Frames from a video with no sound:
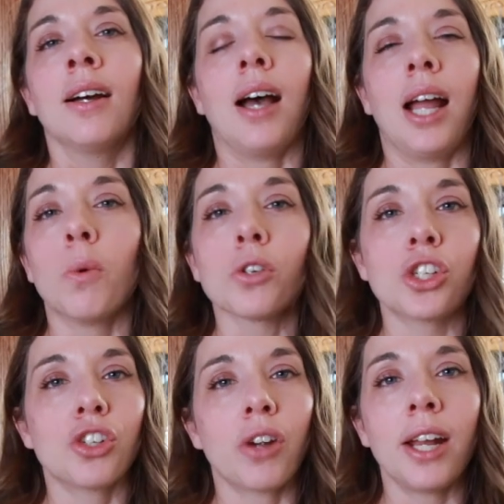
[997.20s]
I will
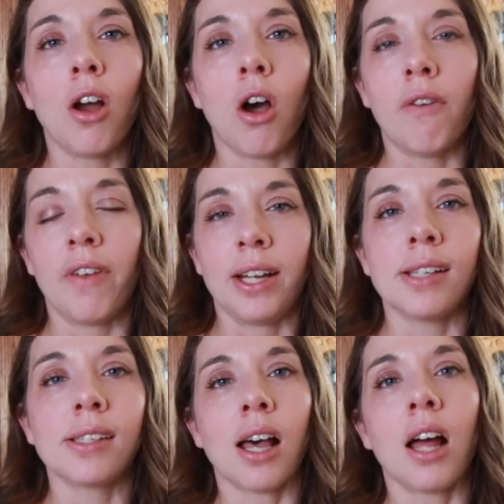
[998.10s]
strain off any
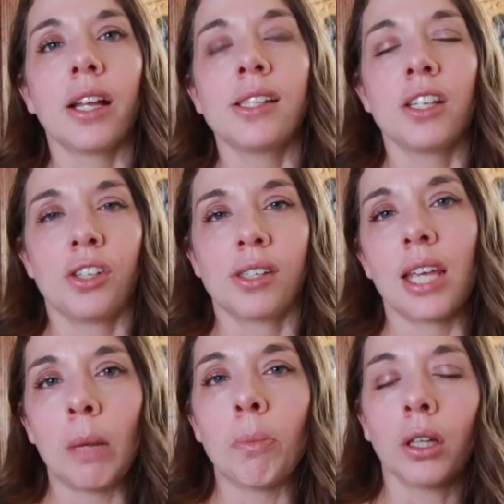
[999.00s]
solids and just
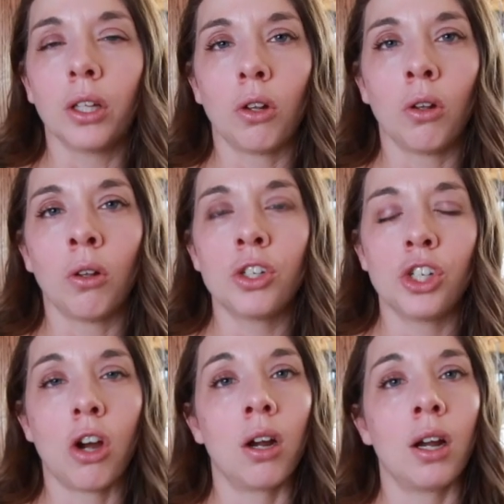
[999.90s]
keep a little
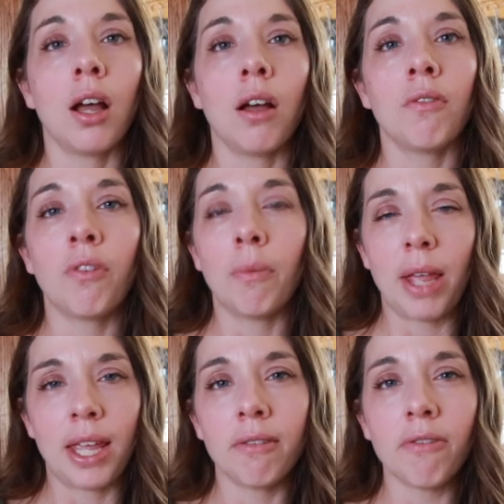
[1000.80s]
jar of
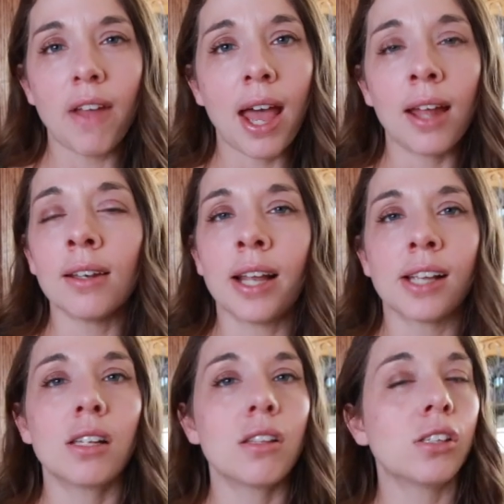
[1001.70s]
bacon fat
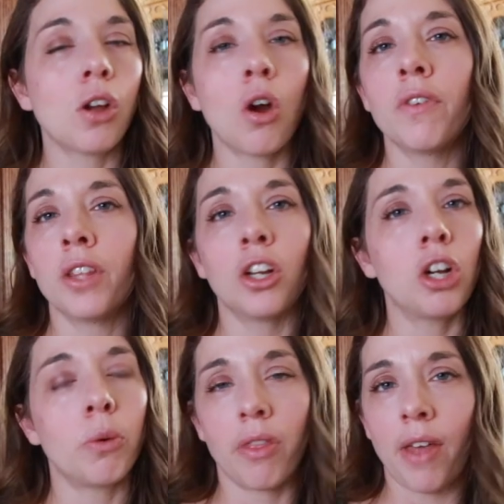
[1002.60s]
next to the stove and then
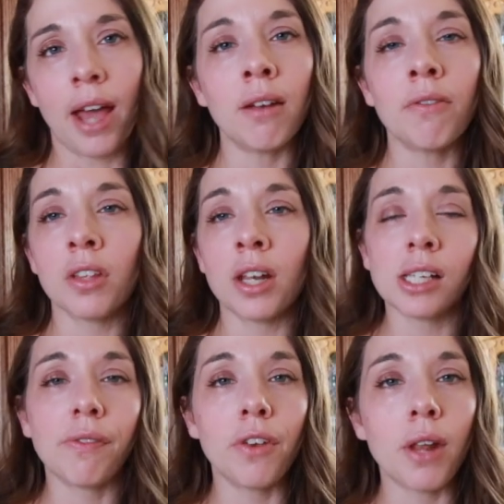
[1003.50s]
cook with that for the
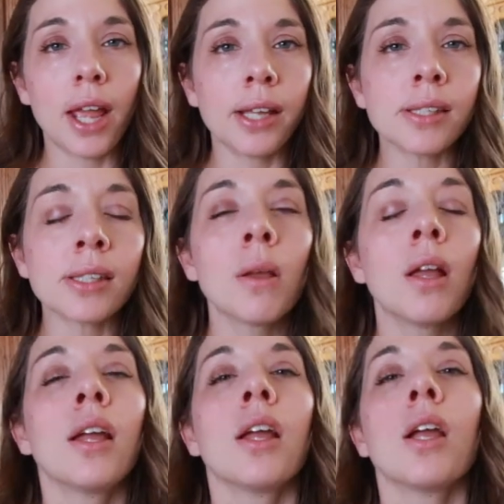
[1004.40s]
next few days.
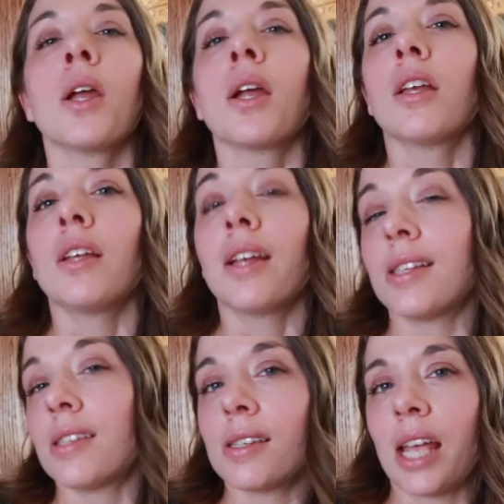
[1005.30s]

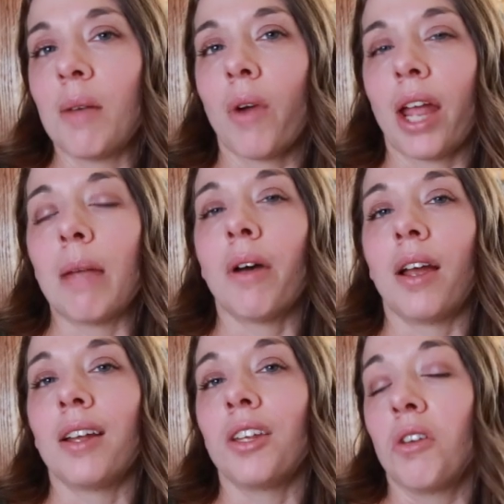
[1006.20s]
It's the same way,
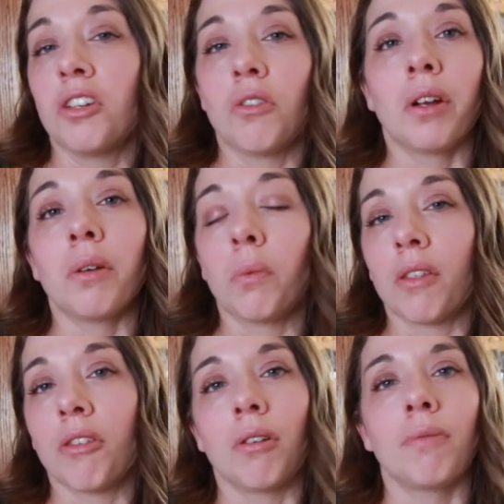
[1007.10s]
but you can do it
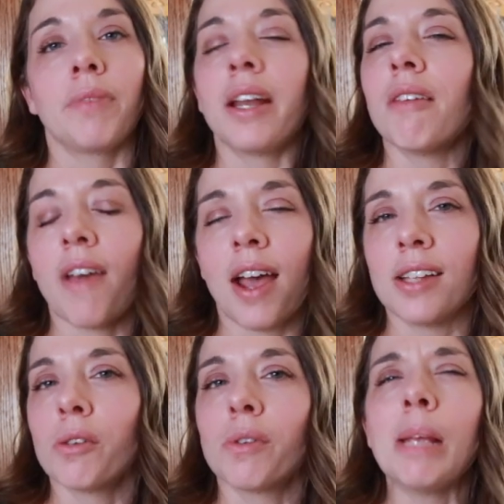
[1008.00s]
with any
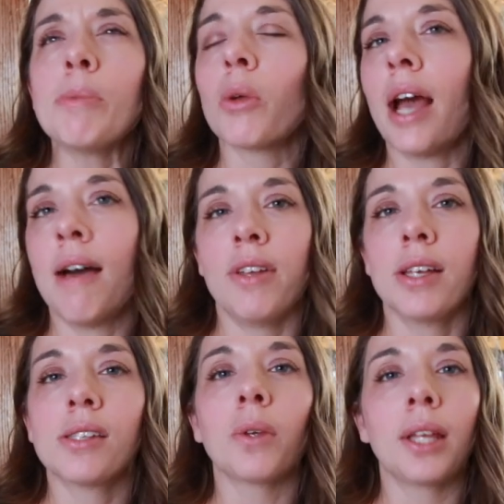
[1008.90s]
fat. So it seems really
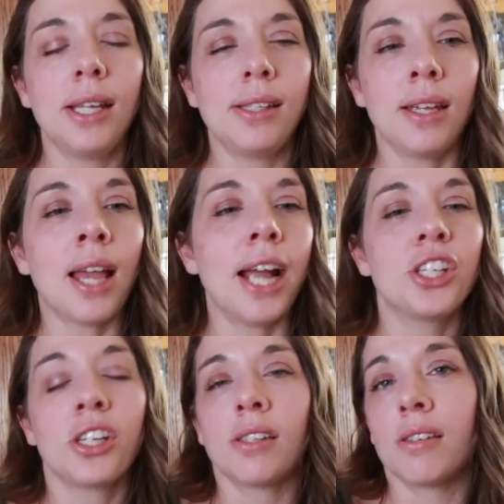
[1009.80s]
obvious, really easy. I
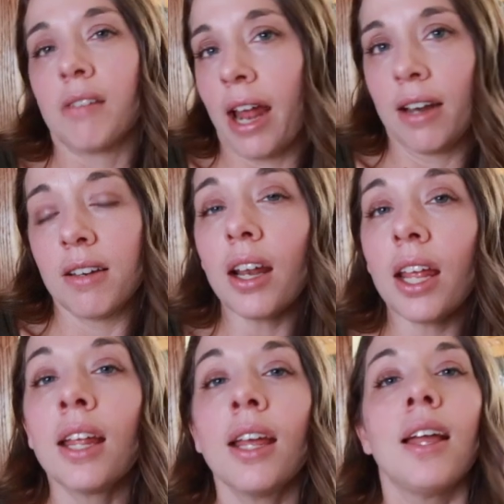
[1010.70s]
just hadn't done it